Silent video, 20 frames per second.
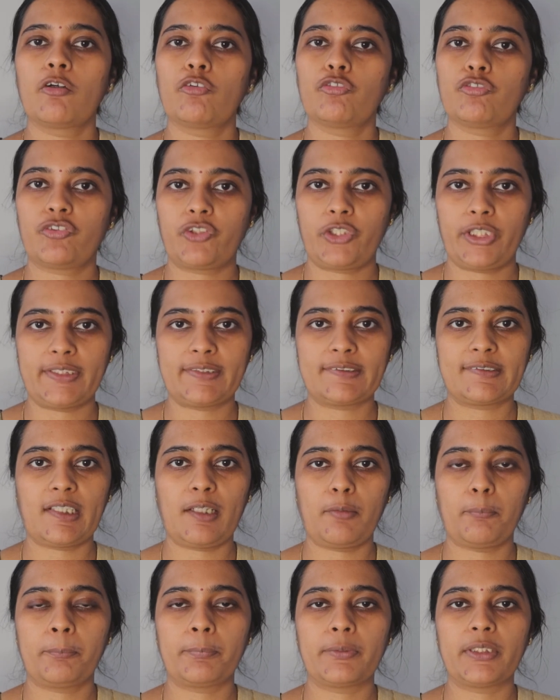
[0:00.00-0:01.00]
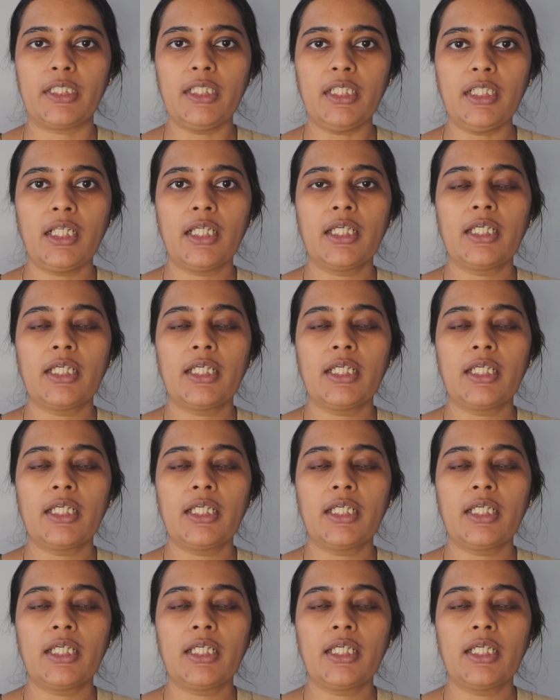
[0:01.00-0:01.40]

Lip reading: For example,